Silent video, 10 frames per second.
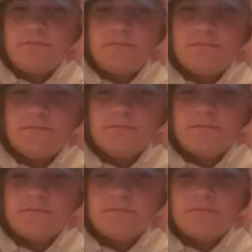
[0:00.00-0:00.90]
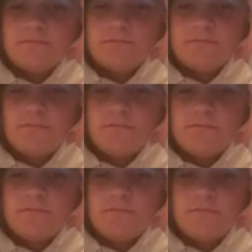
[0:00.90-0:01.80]

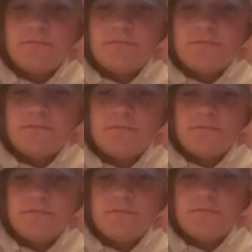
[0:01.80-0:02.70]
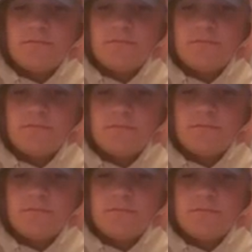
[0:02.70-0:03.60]

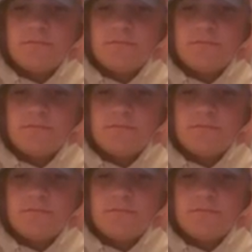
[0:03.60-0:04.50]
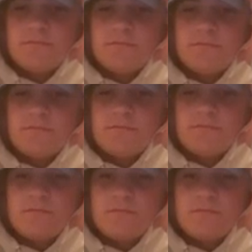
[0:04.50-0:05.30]
The person shown says nothing.